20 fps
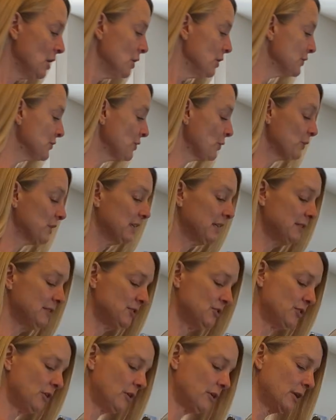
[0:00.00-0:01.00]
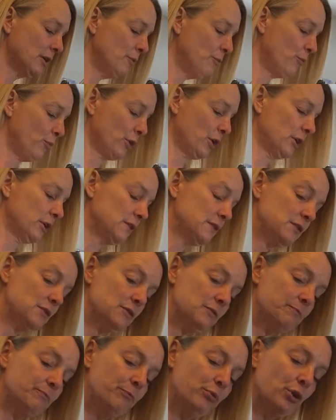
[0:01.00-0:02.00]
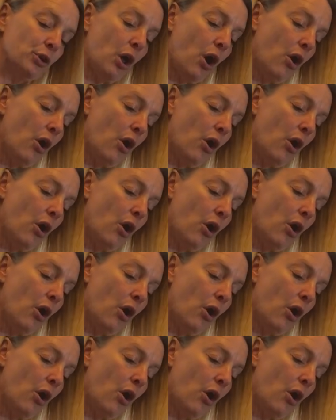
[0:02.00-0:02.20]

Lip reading: So to get started, we're going to put